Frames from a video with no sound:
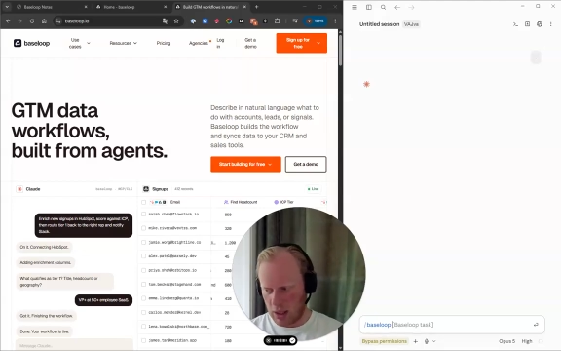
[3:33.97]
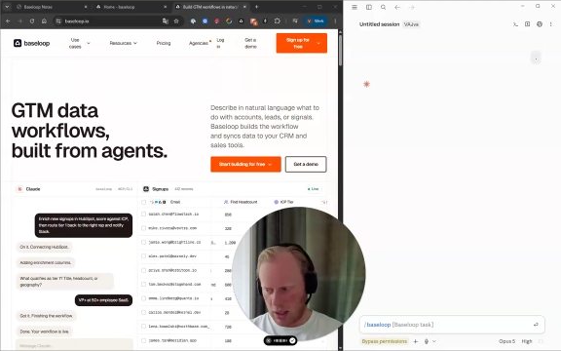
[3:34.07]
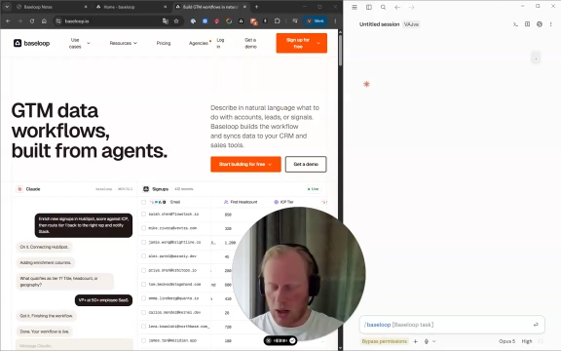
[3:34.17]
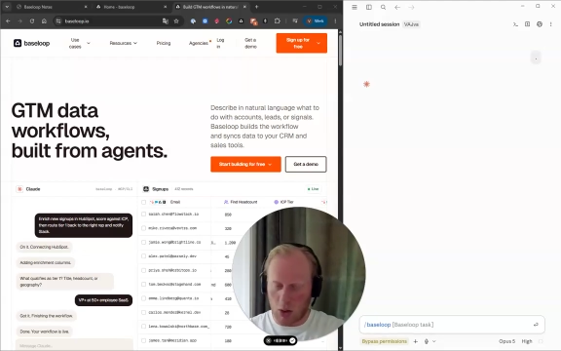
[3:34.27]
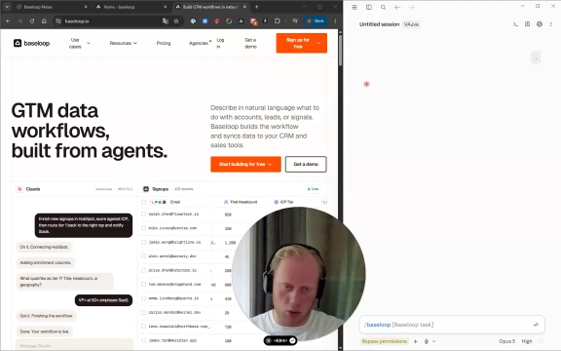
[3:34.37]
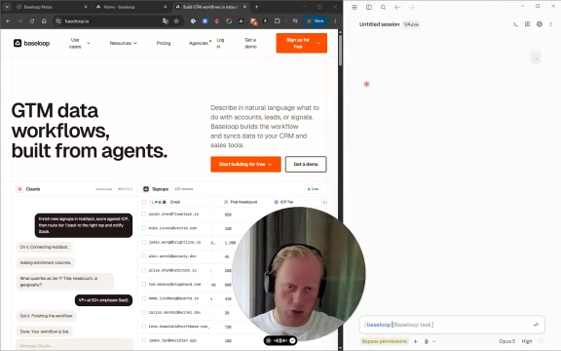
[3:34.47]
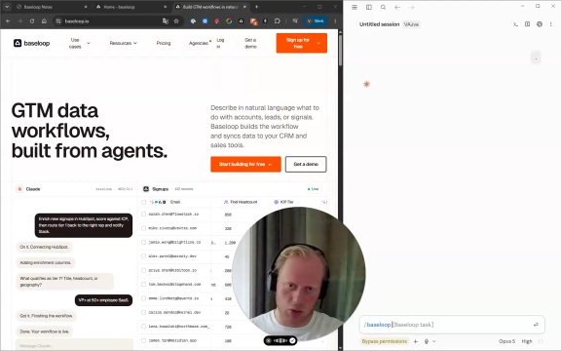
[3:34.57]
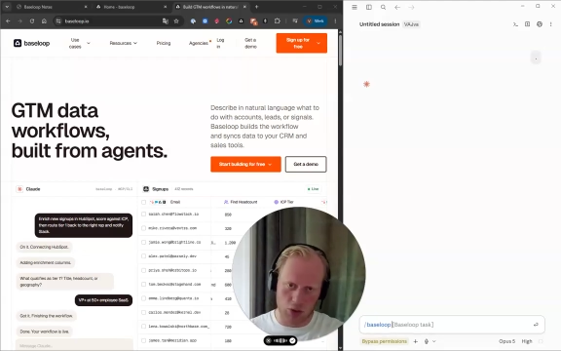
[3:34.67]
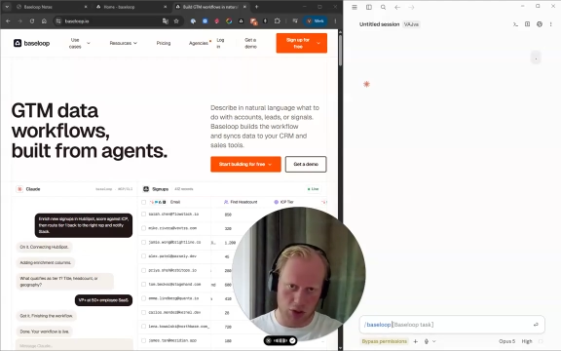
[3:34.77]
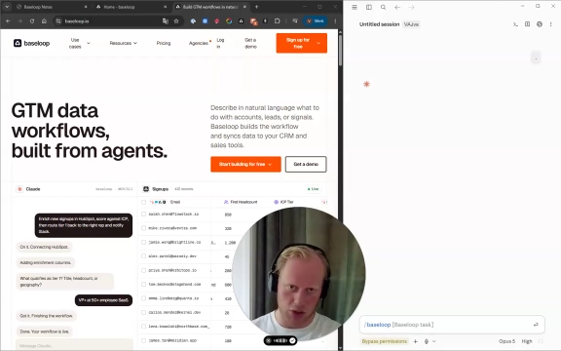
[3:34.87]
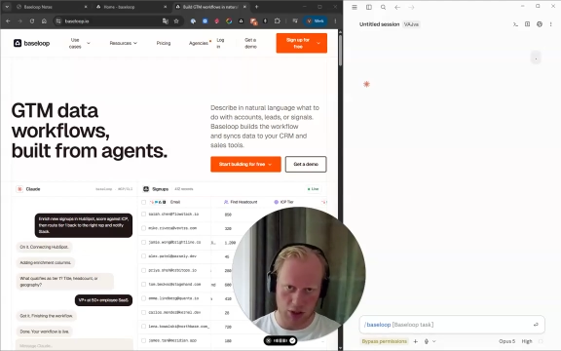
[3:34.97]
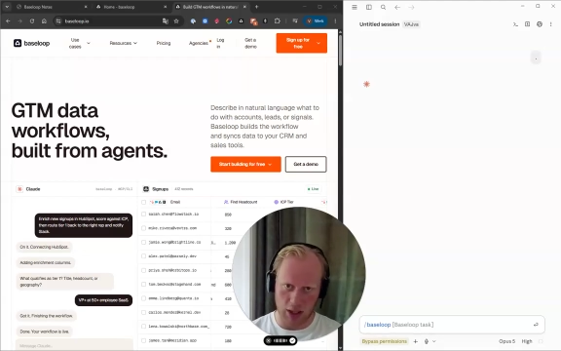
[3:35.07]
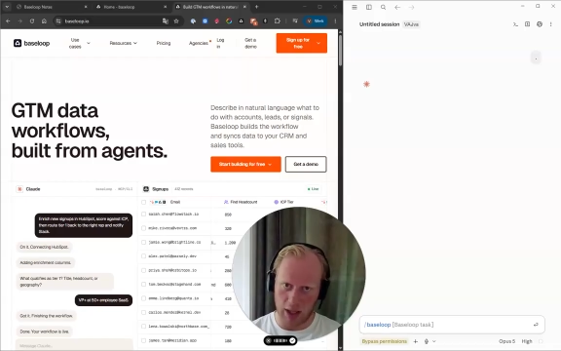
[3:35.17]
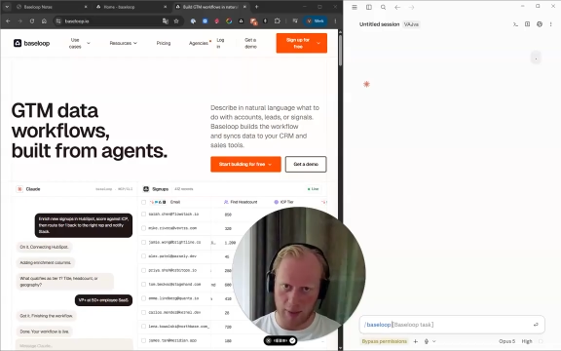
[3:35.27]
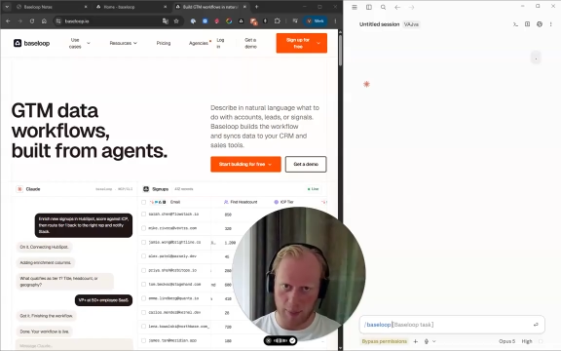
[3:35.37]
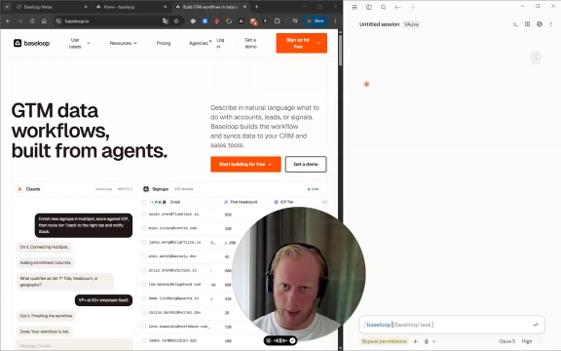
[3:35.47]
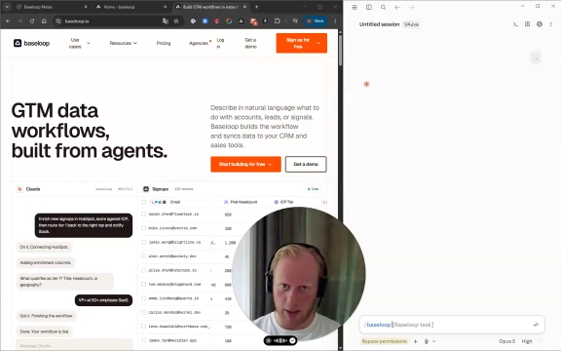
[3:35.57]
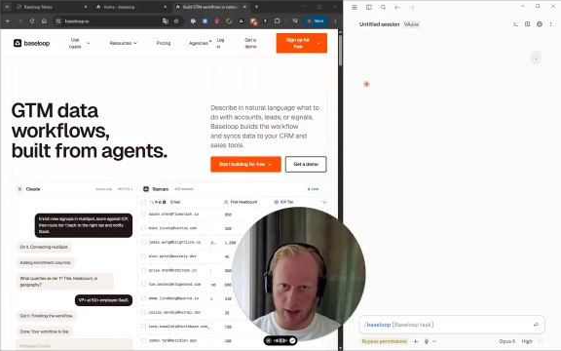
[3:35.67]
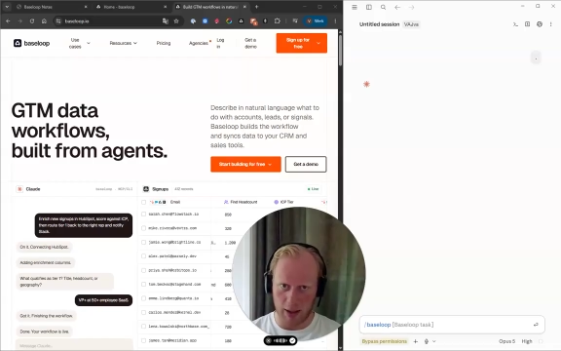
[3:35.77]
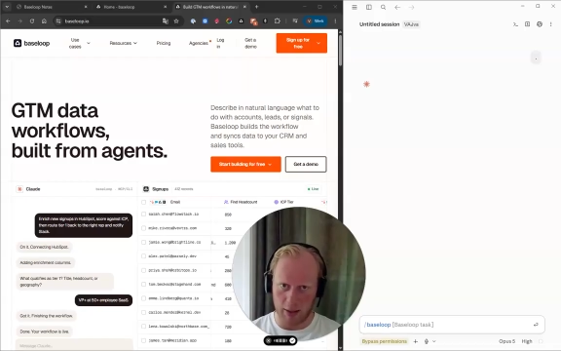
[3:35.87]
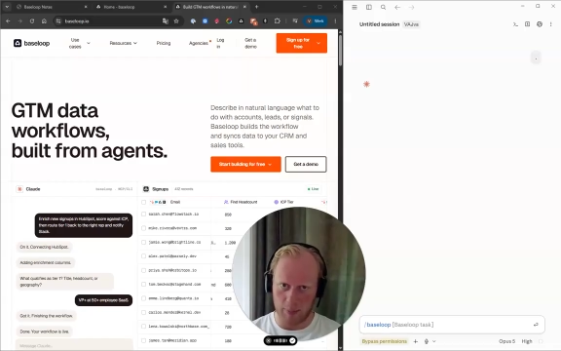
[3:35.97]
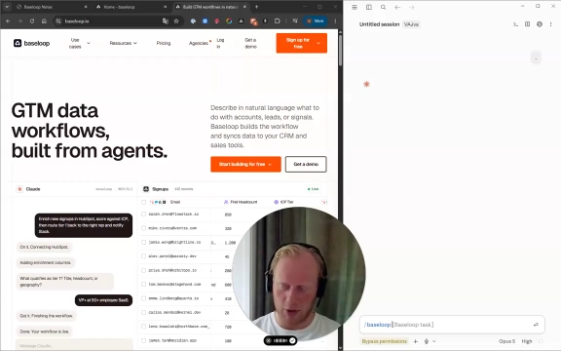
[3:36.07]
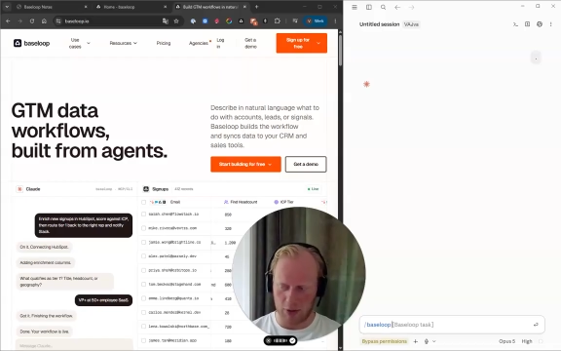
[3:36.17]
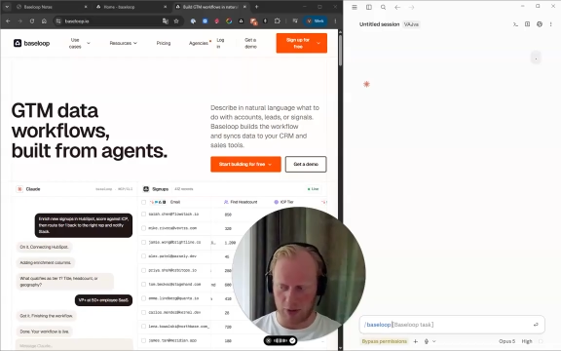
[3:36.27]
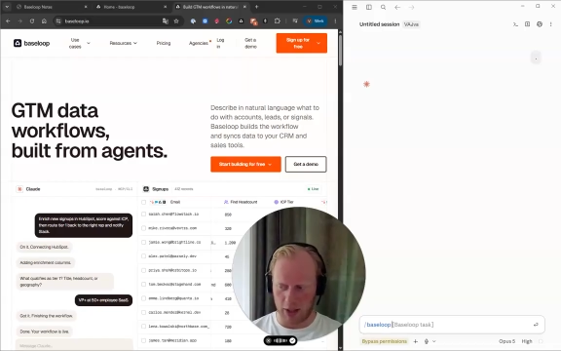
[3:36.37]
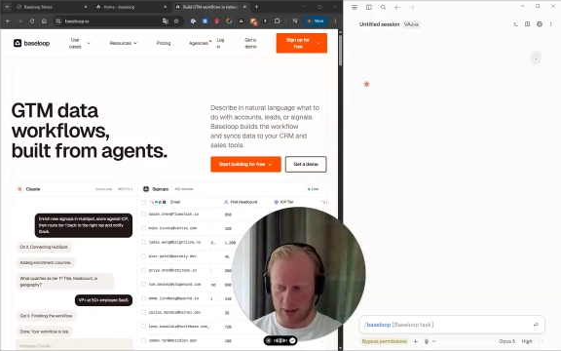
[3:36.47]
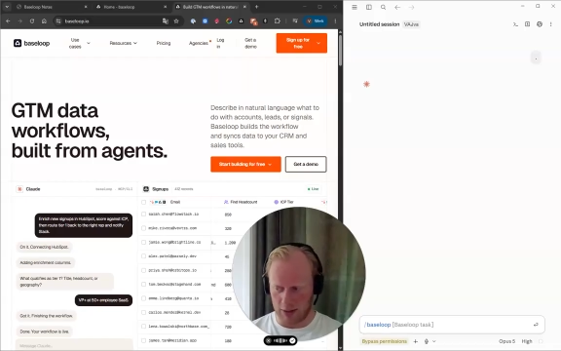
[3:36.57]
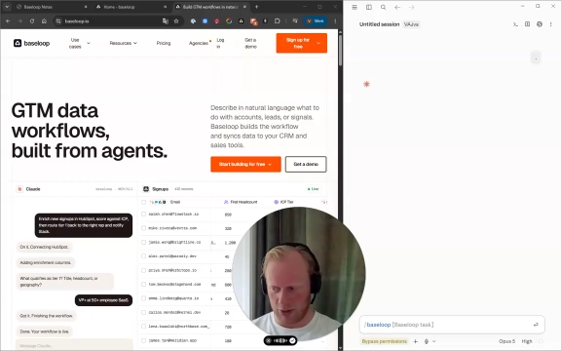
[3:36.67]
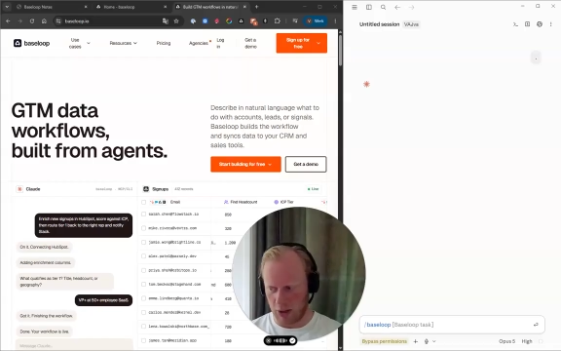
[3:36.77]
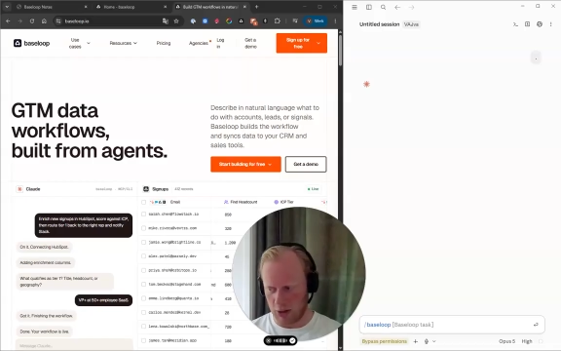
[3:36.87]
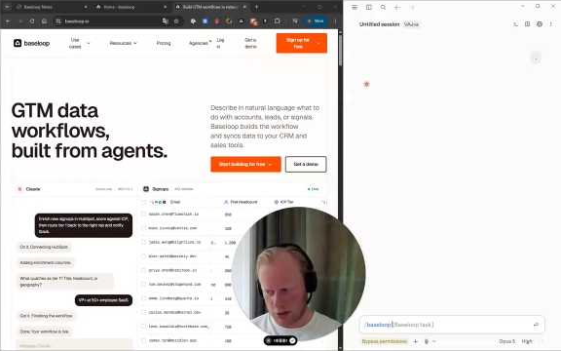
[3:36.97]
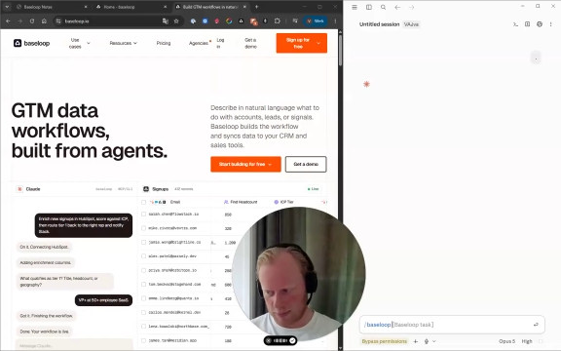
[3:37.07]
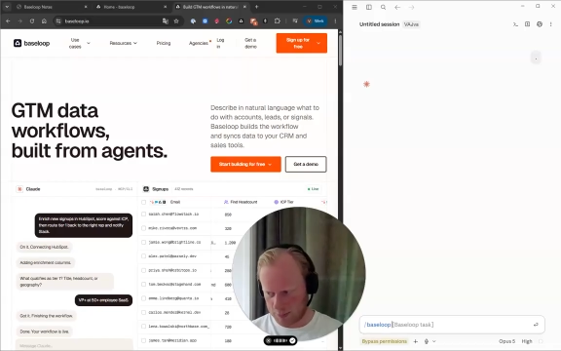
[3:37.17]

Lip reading: or choose just a variety of those.